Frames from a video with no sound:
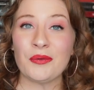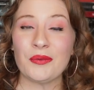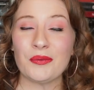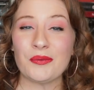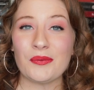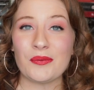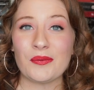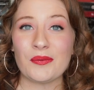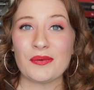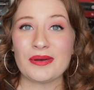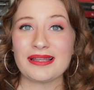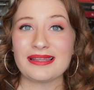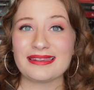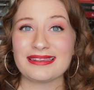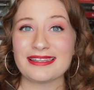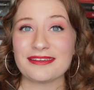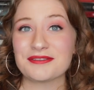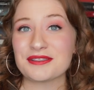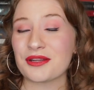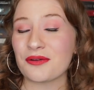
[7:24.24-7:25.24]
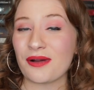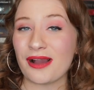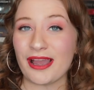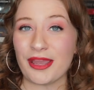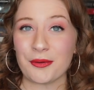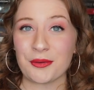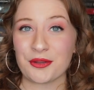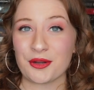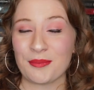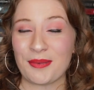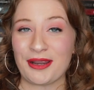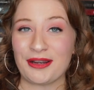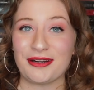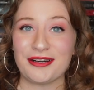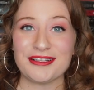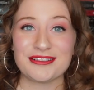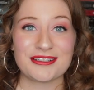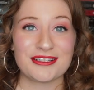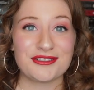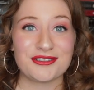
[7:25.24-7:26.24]
who lives in Ohio with her
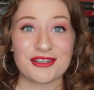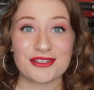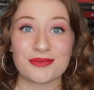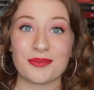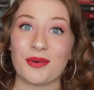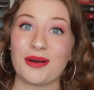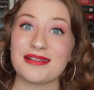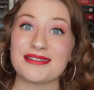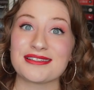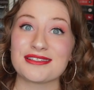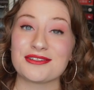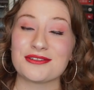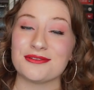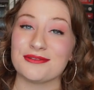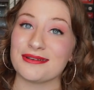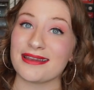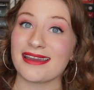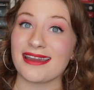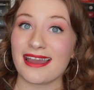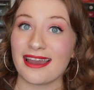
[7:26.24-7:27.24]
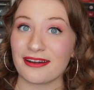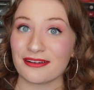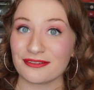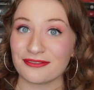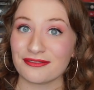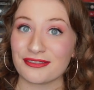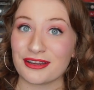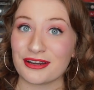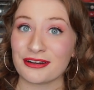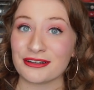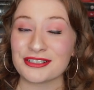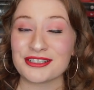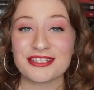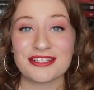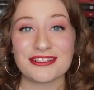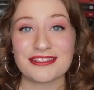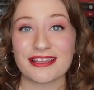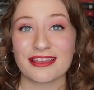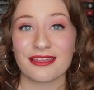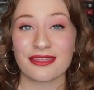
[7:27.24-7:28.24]
parents and just wants to get out of there.
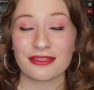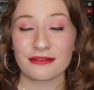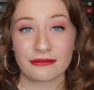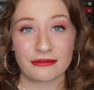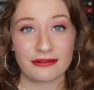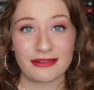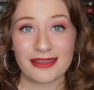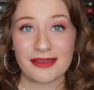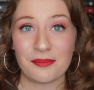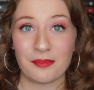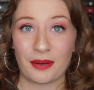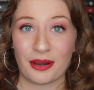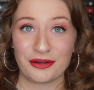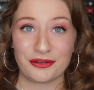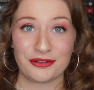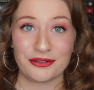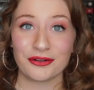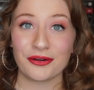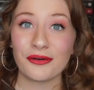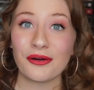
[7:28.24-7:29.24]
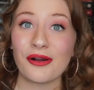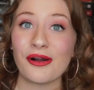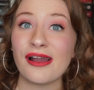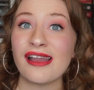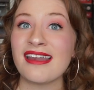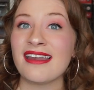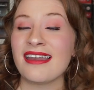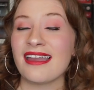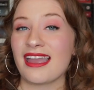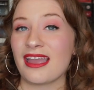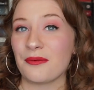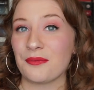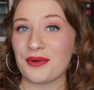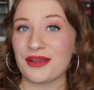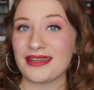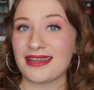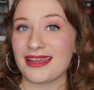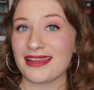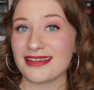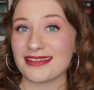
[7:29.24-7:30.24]
She is a thoroughly modern girl, and
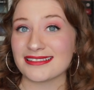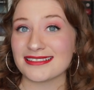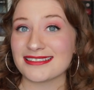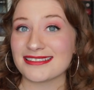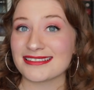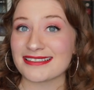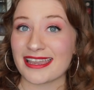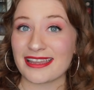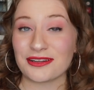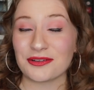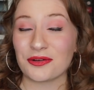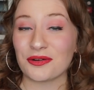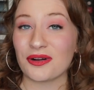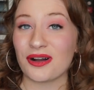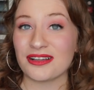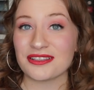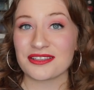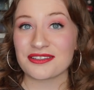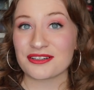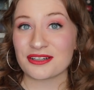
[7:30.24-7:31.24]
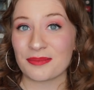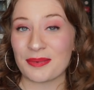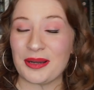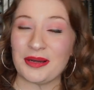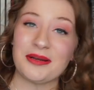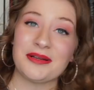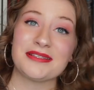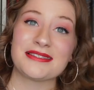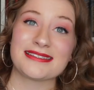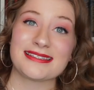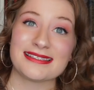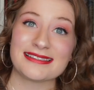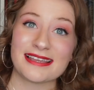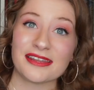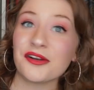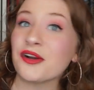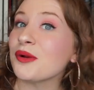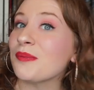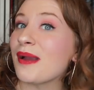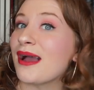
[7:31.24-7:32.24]
when a scandal causes her parents to
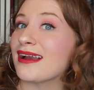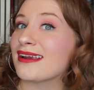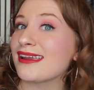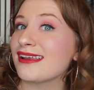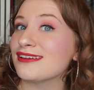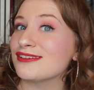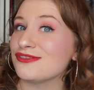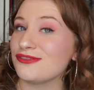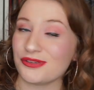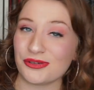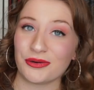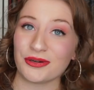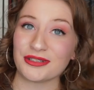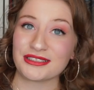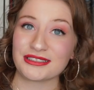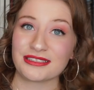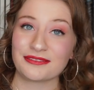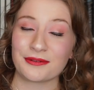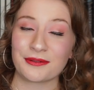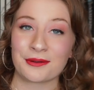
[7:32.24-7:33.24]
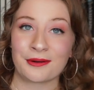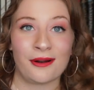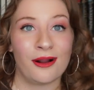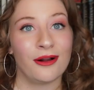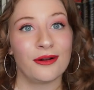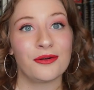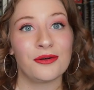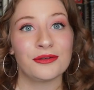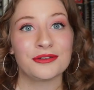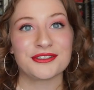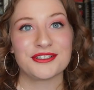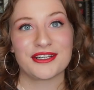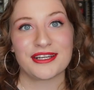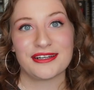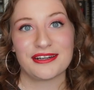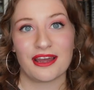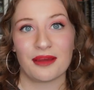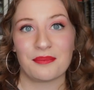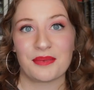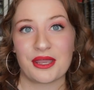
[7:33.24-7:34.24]
send her packing to New York to live with her uncle, she
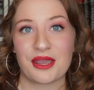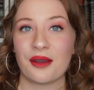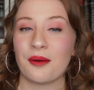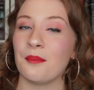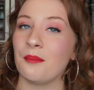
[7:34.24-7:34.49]
cannot be